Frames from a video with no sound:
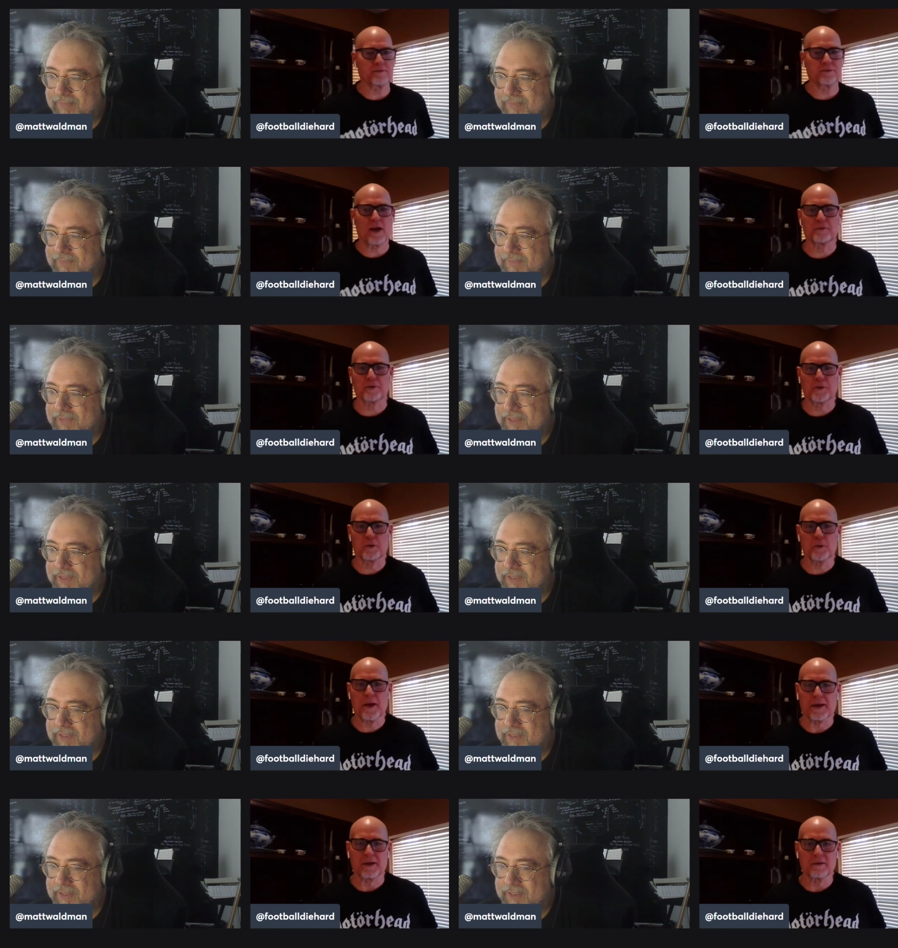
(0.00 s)
Speaker 1: flavor of the
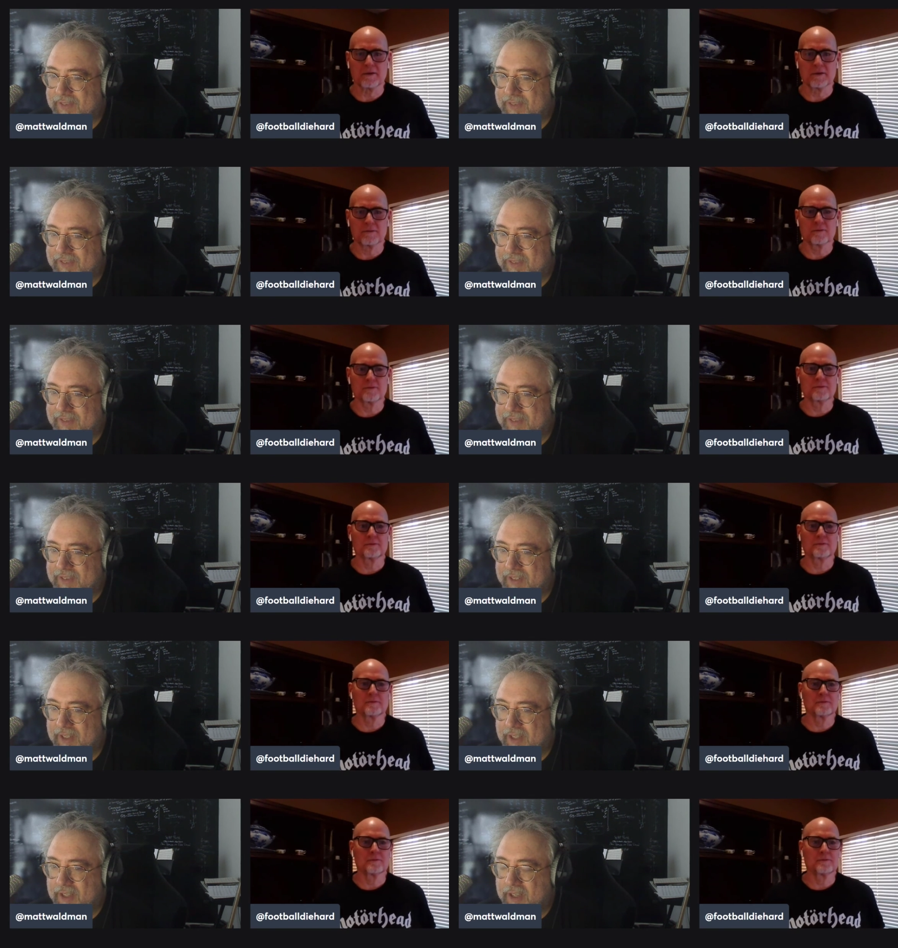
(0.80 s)
week.
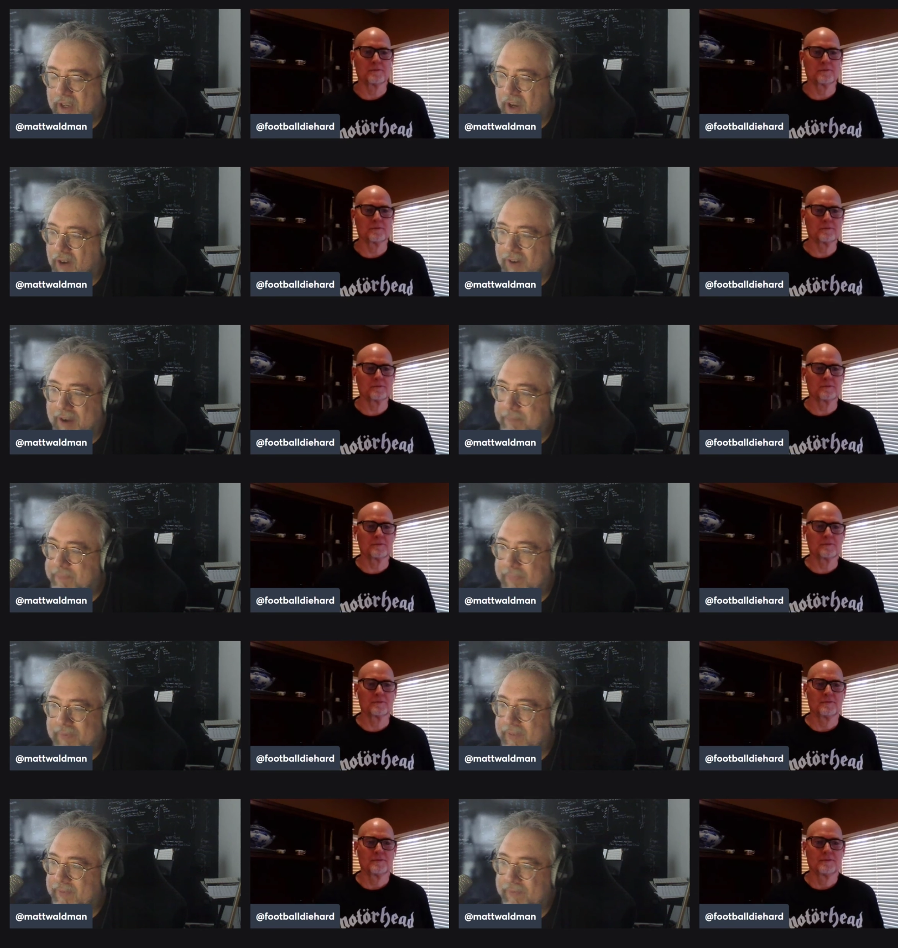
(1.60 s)
Speaker 2: Oh, I
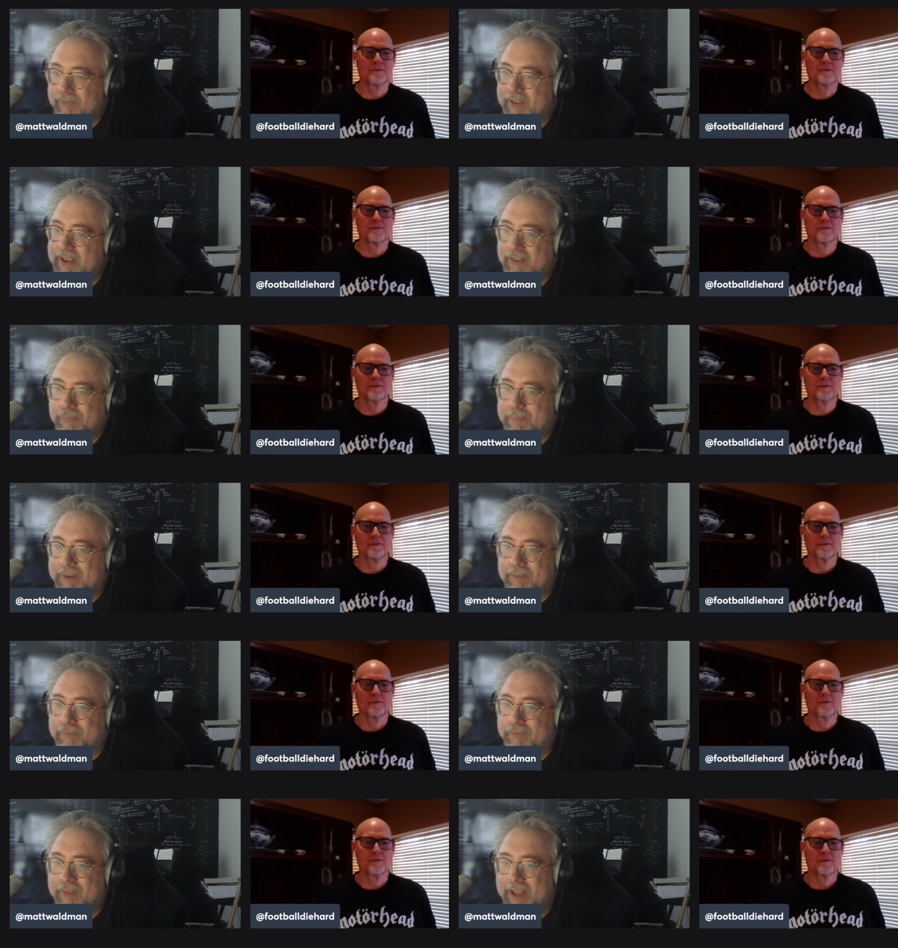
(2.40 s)
he's been
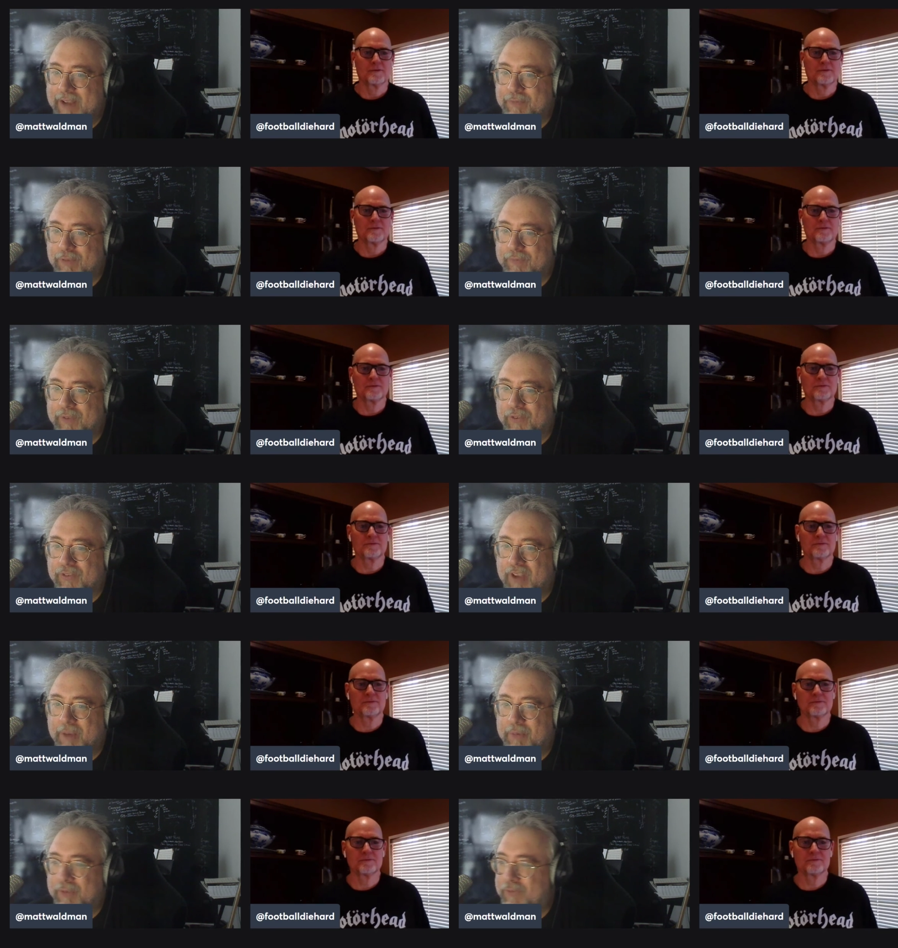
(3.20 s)
flavor of the
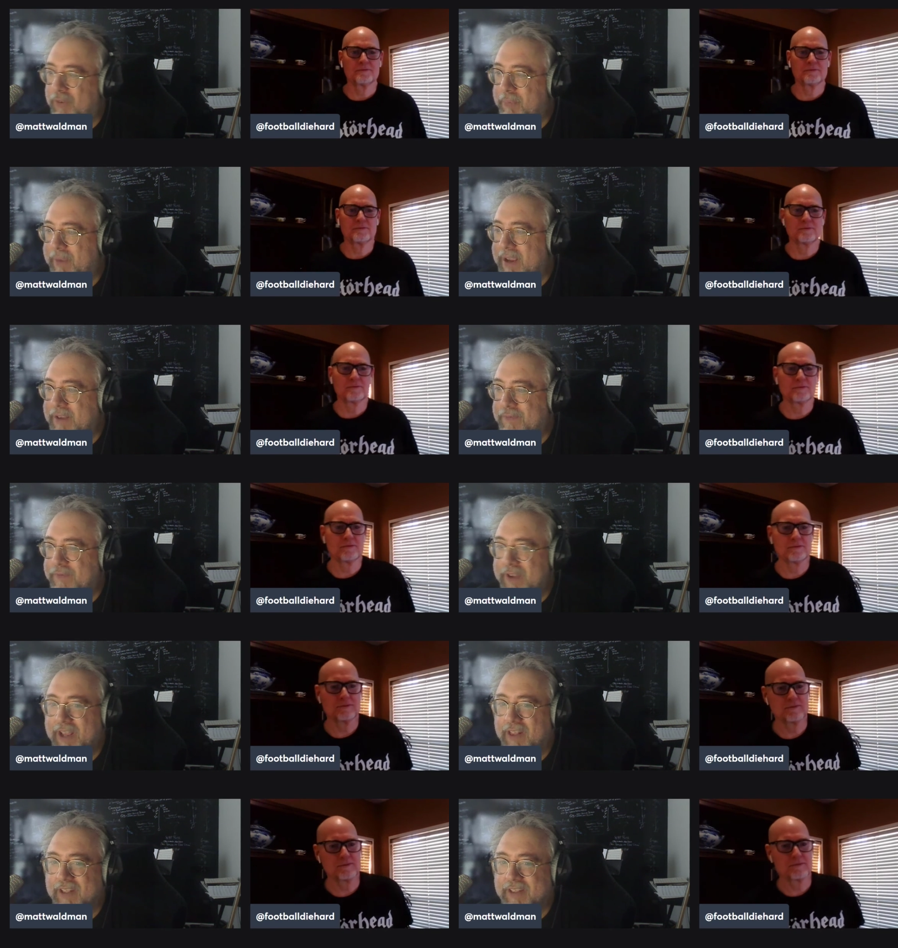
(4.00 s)
summer for me,
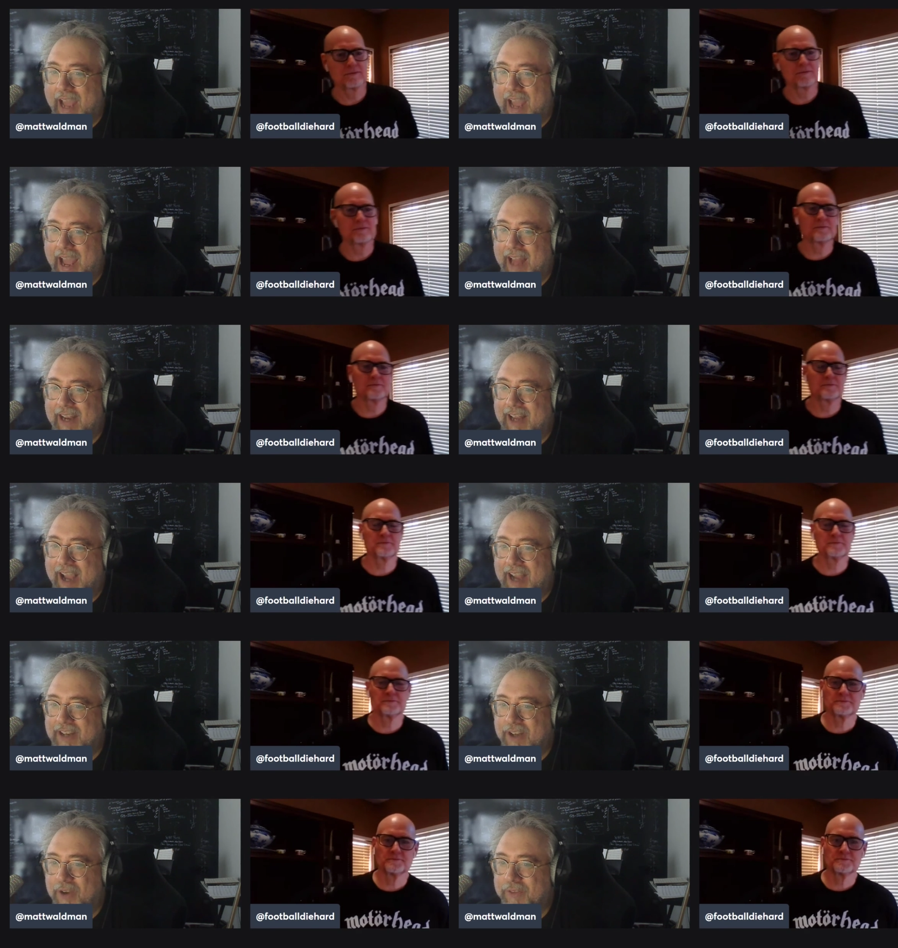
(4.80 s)
feeling that. I
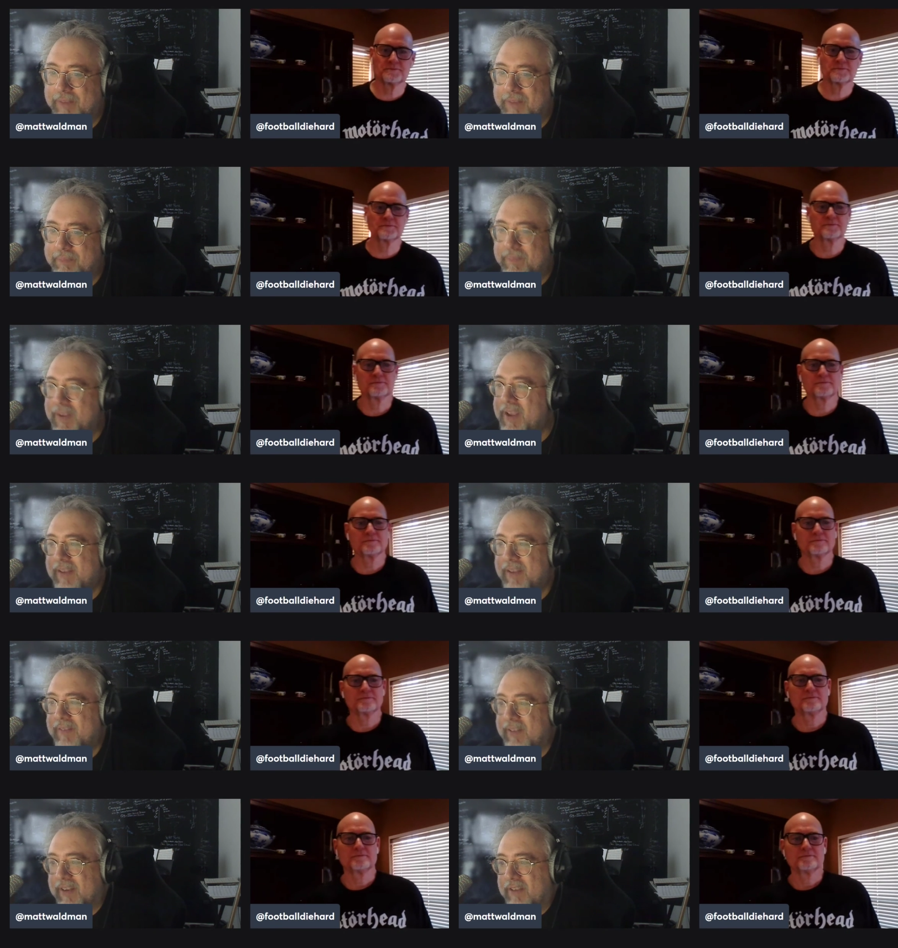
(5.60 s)
know that
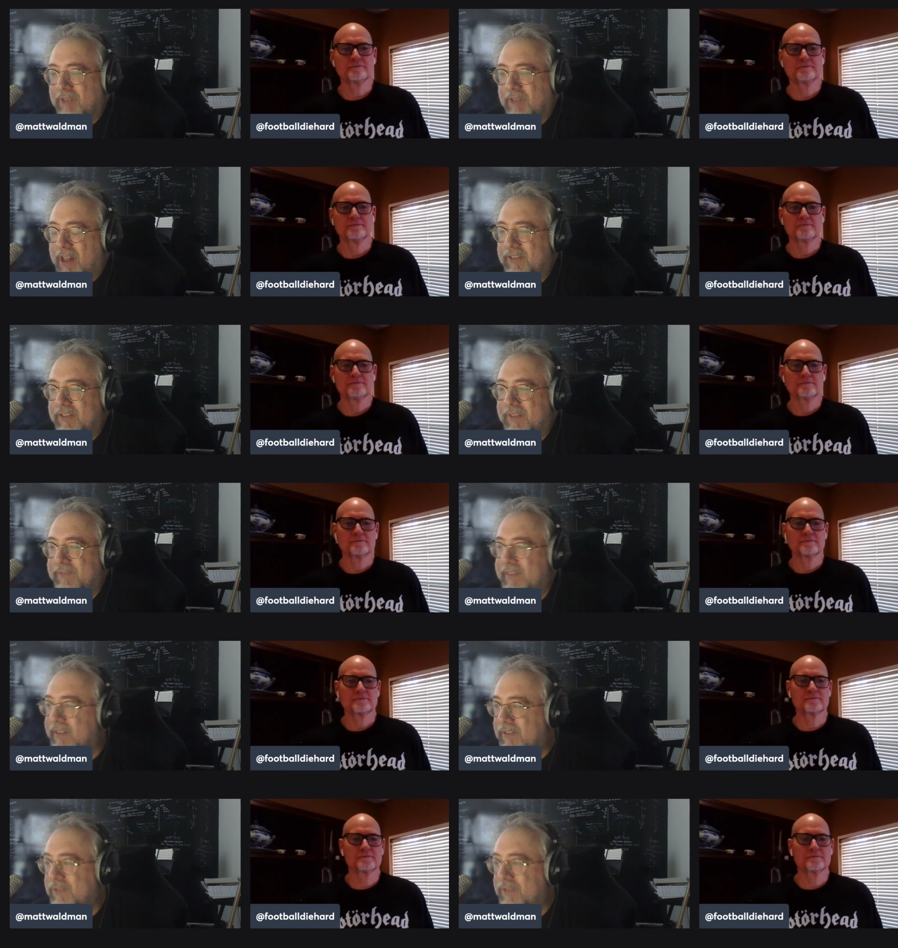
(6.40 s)
relative to his